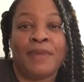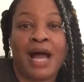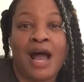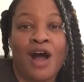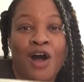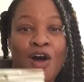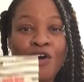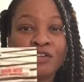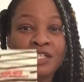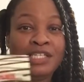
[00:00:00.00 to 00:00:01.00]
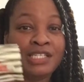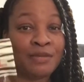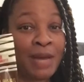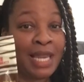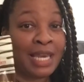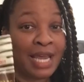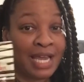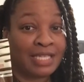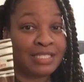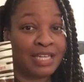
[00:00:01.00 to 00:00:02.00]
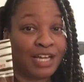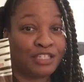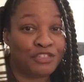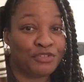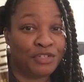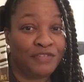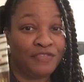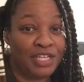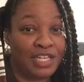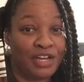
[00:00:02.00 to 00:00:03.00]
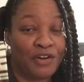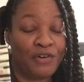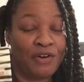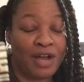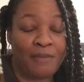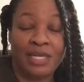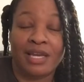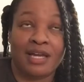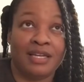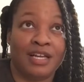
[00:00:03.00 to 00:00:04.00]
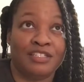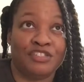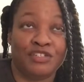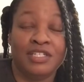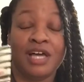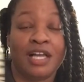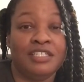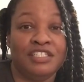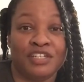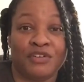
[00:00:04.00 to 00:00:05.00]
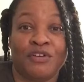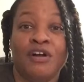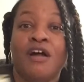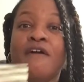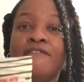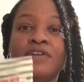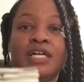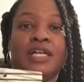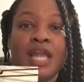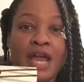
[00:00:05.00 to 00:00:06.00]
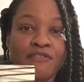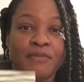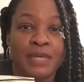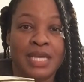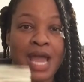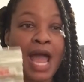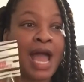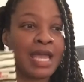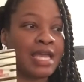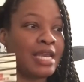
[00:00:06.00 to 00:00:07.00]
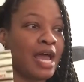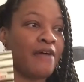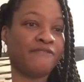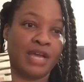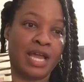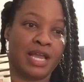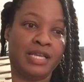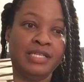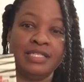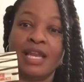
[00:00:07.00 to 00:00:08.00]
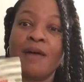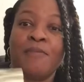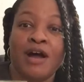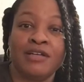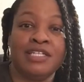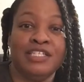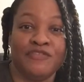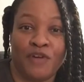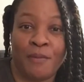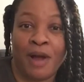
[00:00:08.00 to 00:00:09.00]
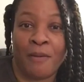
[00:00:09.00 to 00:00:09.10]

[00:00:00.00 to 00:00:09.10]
I hauled these in my last Dollar Tree video? I mean, not Dollar Tree, Dollar General. For the life of me, I cannot find these. And I bought these for my